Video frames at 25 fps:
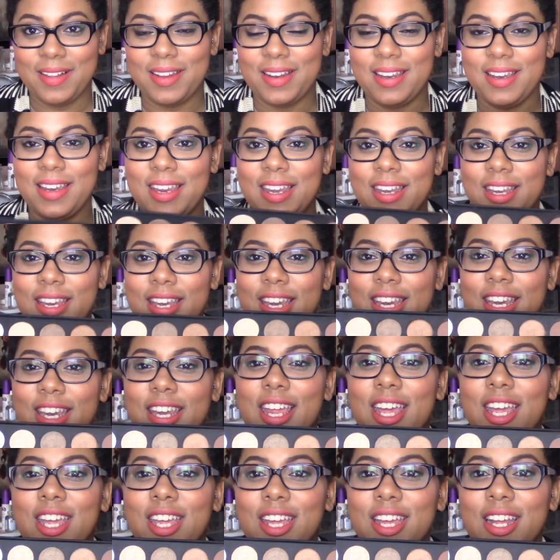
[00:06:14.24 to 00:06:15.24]

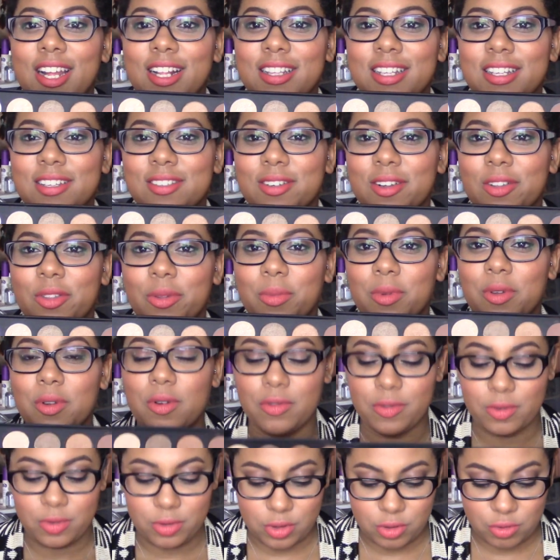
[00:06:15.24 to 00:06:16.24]
These are the
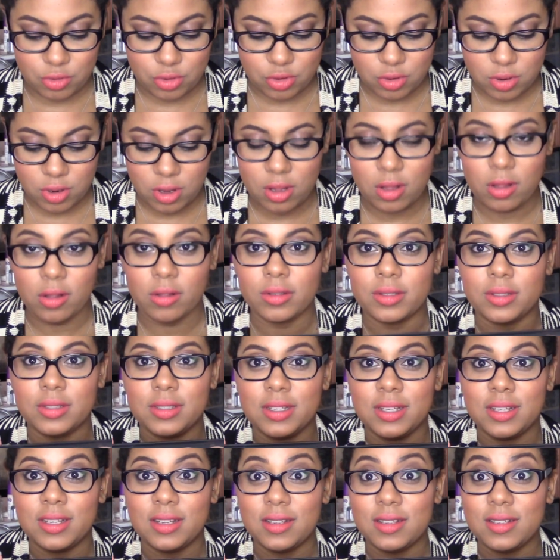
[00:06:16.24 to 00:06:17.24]
beautiful neutrals.
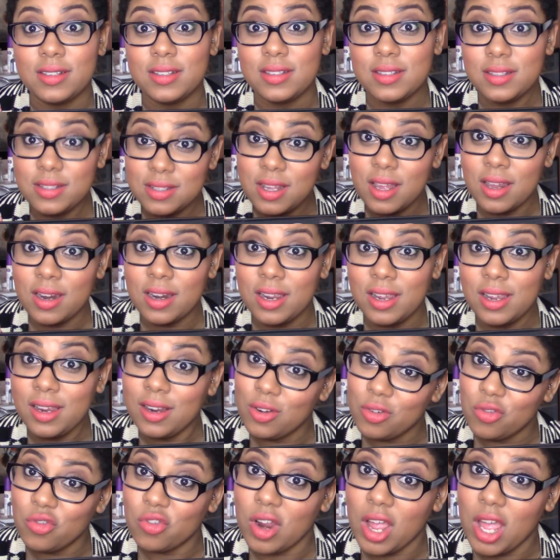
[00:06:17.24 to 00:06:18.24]

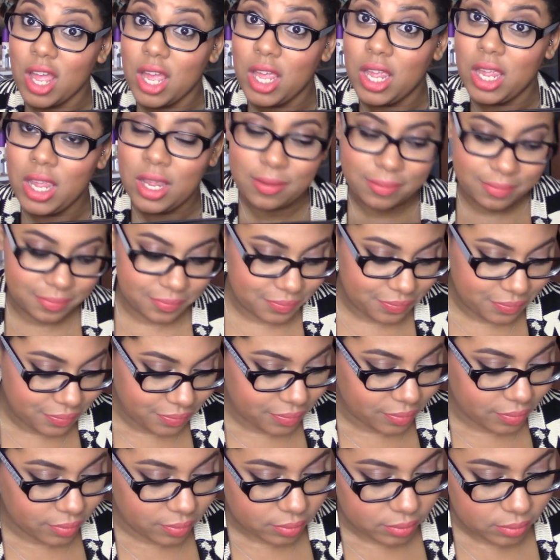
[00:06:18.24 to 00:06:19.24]
Stunning, right?
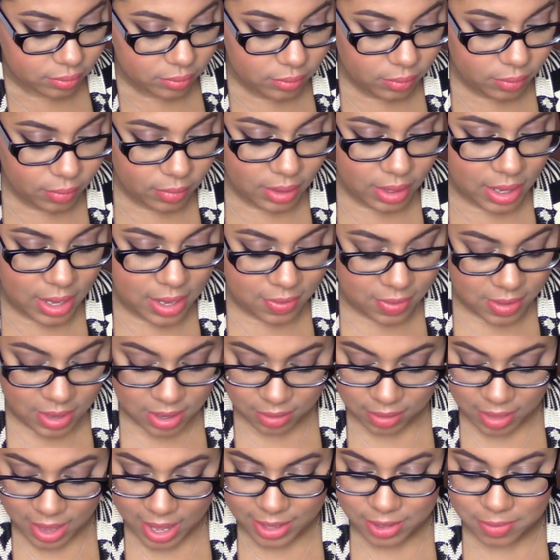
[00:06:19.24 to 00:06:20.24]
And
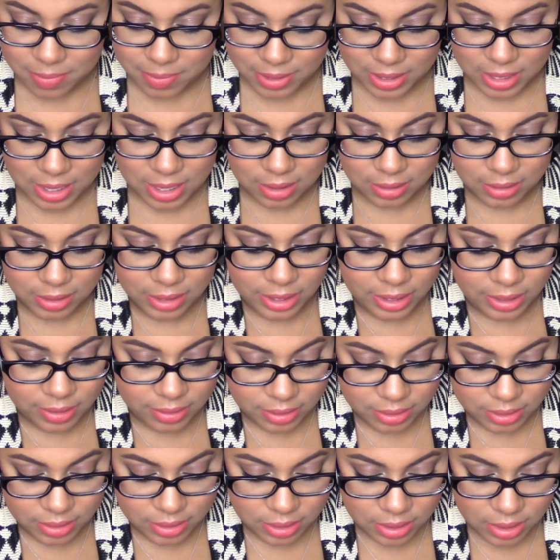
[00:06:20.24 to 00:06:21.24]
then last but not
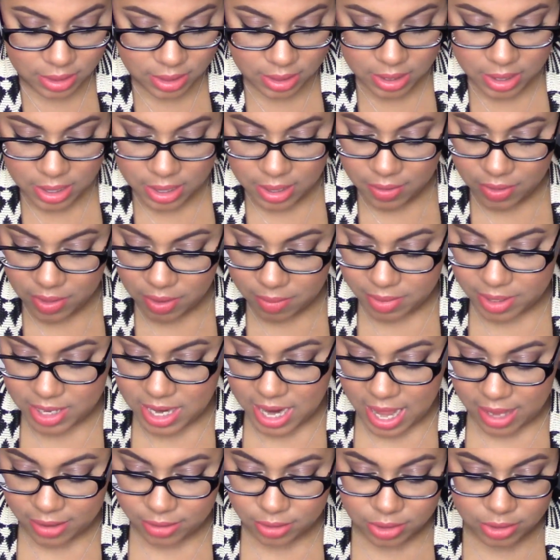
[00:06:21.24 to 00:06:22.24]
least, the
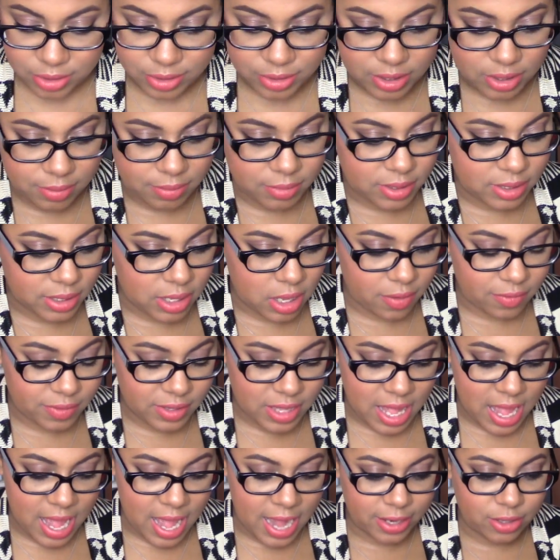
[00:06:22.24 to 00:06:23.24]
bedazzlers themselves
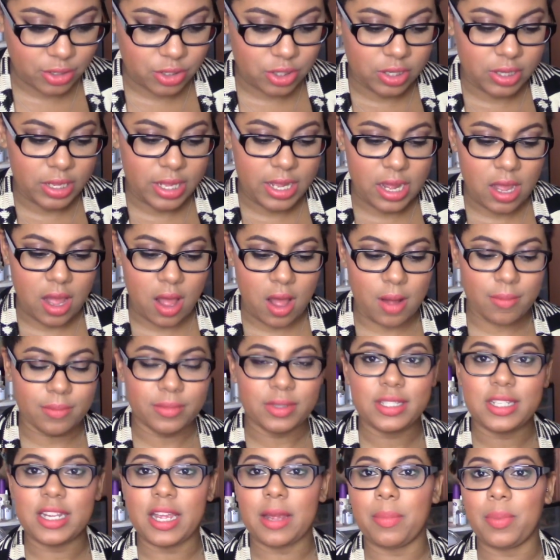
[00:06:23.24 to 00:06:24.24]
that actually
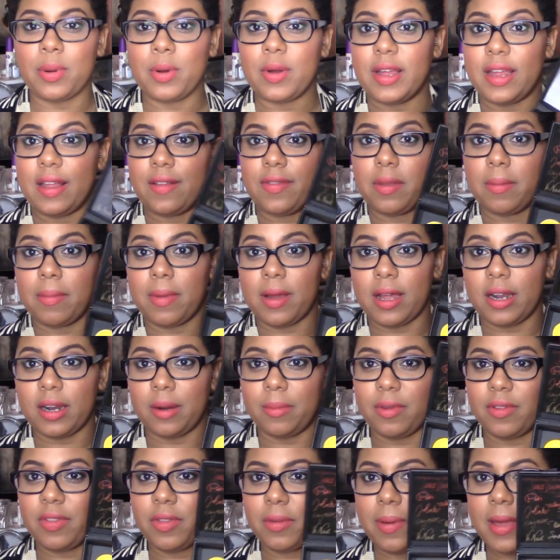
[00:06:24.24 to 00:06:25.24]
stay put in the
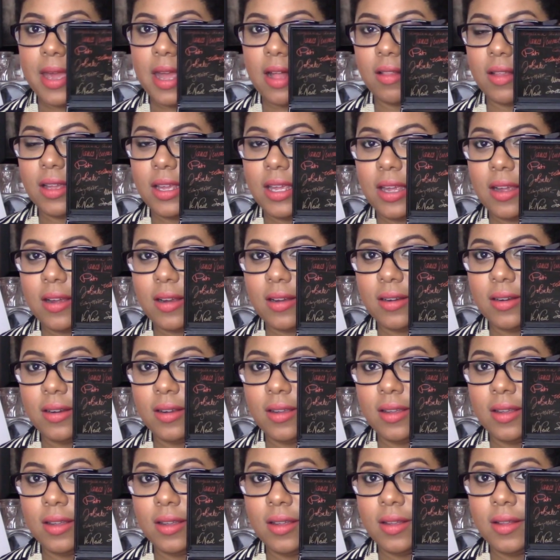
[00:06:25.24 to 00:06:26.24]
bottom of the palette here.
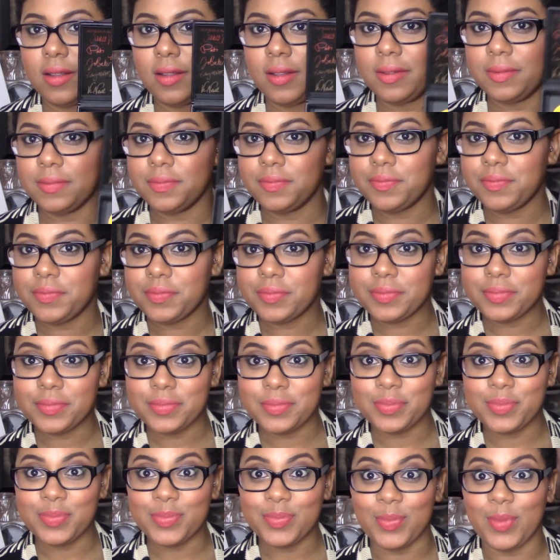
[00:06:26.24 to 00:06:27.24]

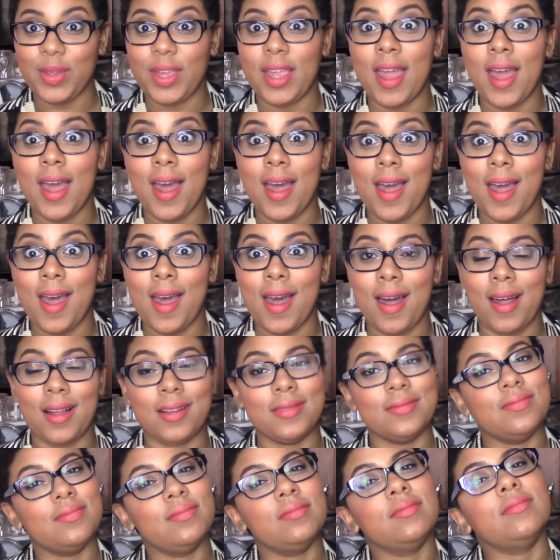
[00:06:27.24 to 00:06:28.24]
Yeah.
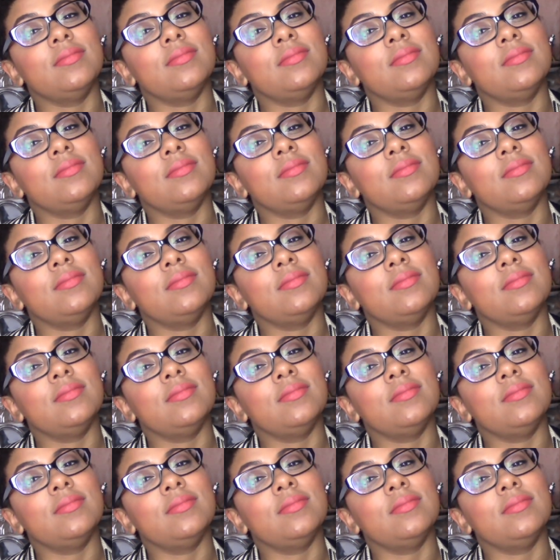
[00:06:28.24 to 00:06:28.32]
I